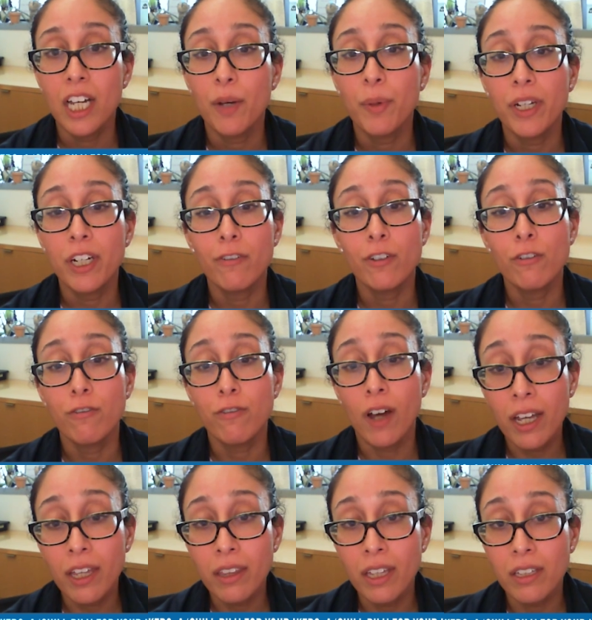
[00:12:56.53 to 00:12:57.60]
But if you
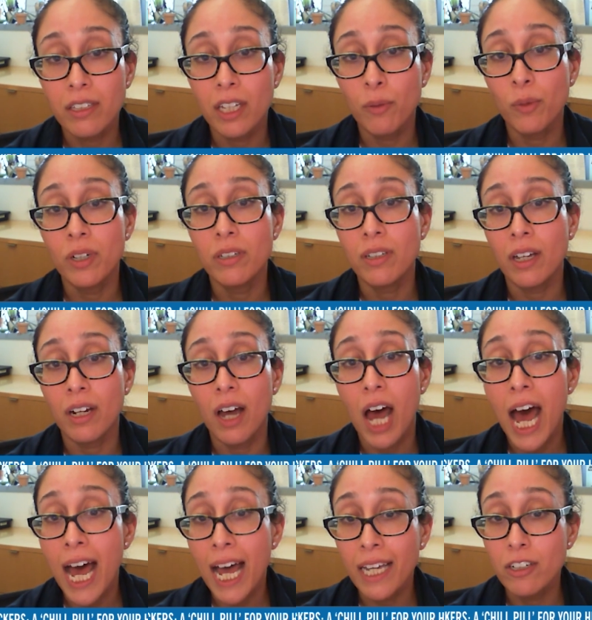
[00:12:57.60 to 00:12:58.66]
find that someone is on a
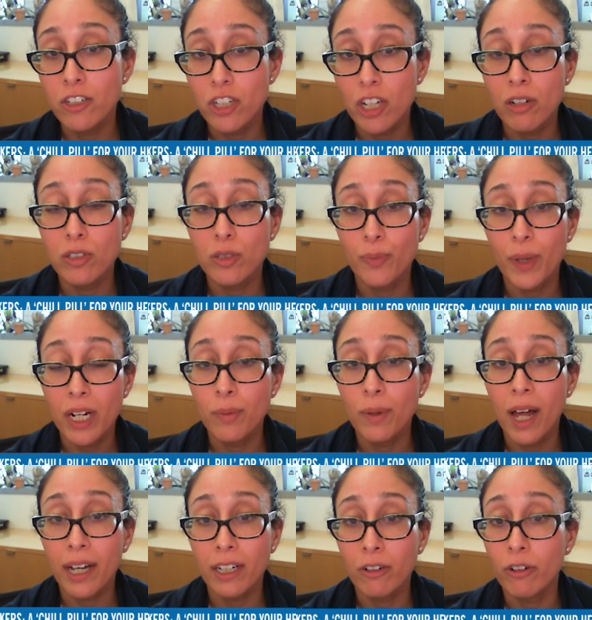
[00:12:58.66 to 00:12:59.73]
high dose beta blocker,